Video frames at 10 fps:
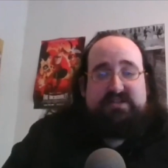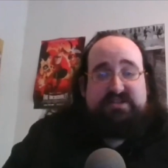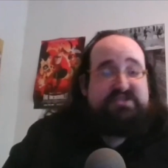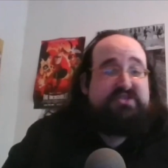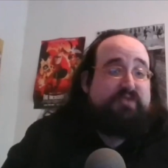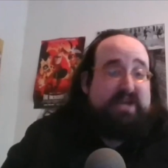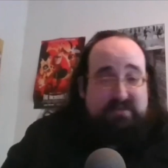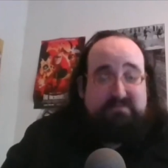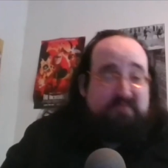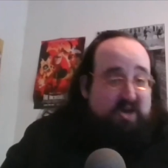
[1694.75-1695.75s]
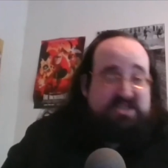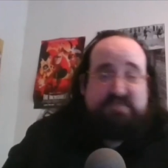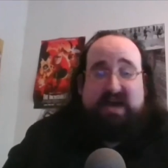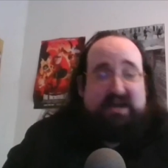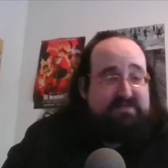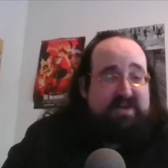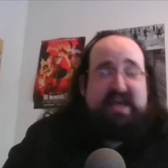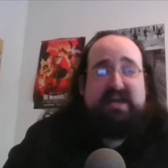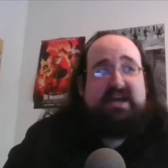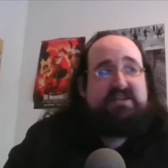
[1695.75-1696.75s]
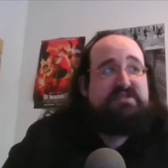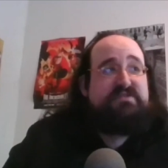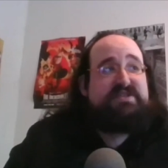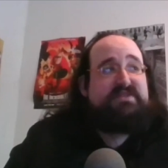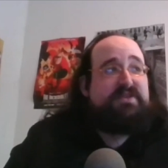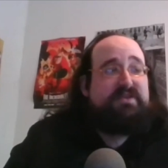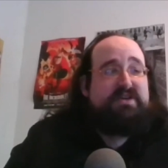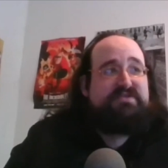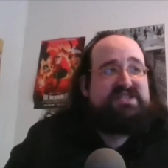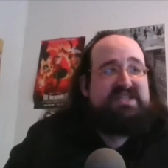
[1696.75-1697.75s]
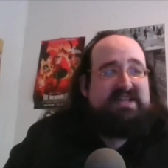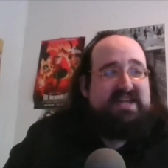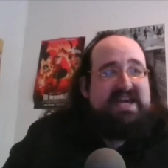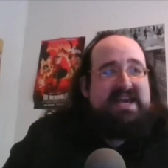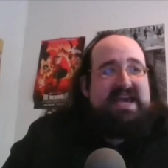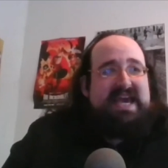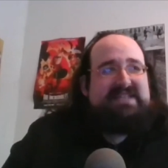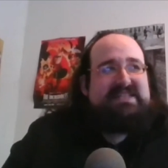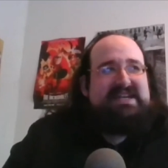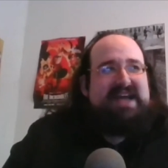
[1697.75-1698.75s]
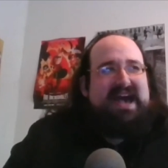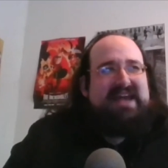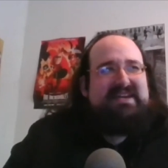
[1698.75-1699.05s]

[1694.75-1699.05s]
to stream on Spotify and iTunes if you're interested. It's not